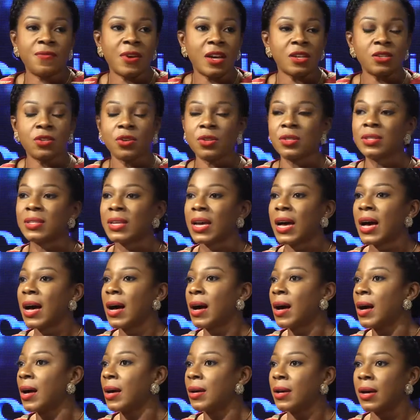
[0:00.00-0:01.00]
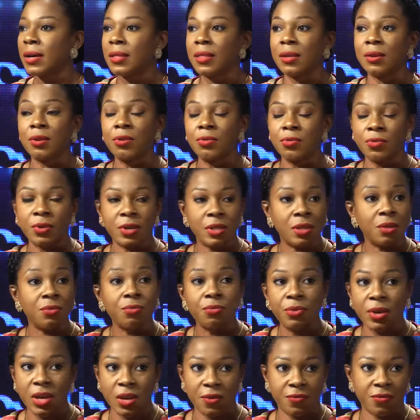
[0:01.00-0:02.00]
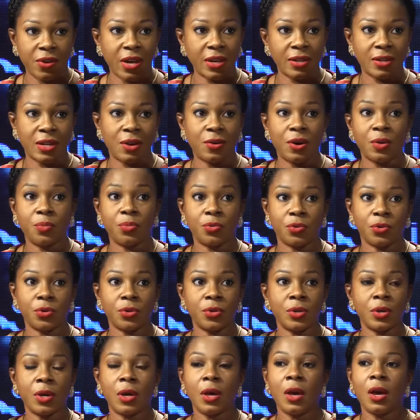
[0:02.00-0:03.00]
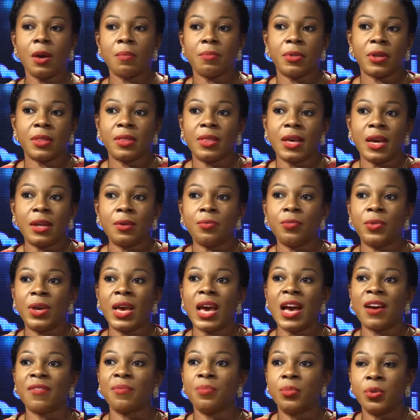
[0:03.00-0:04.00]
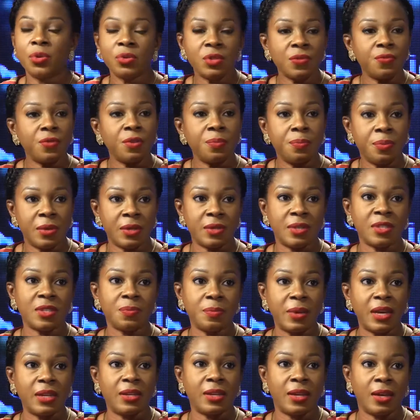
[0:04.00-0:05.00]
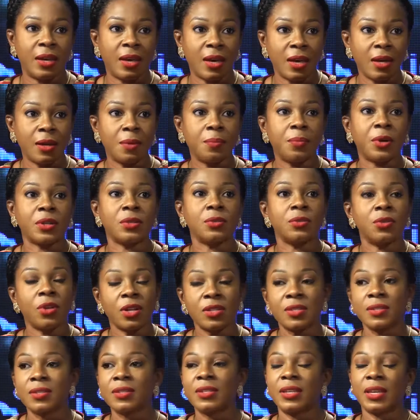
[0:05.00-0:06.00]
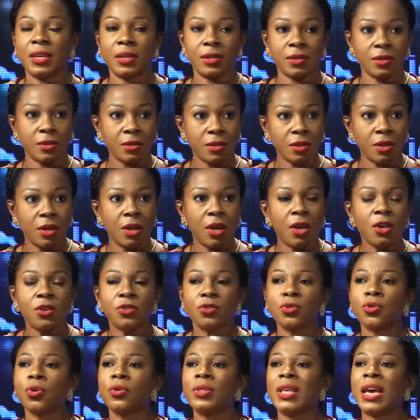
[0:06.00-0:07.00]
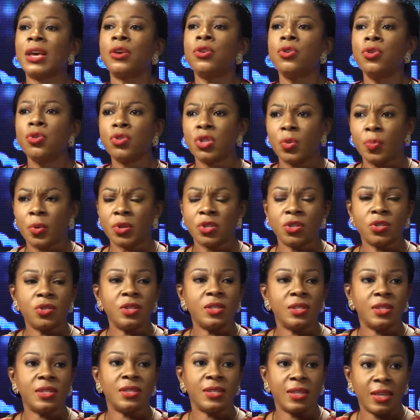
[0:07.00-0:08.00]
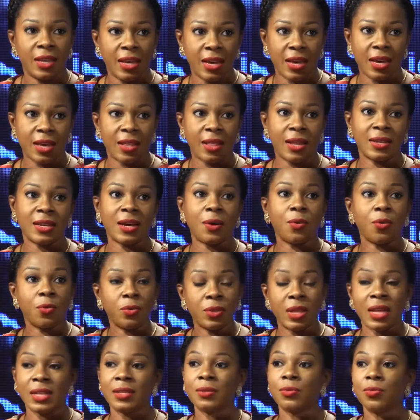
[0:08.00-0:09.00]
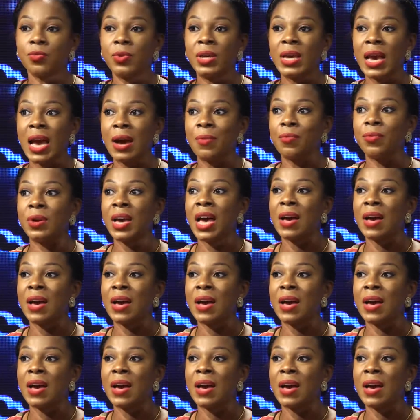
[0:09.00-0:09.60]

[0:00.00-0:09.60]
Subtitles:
fashions are the rave right now abroad. But then we have beautiful pieces made here, but not scaled. So there are huge opportunities here that we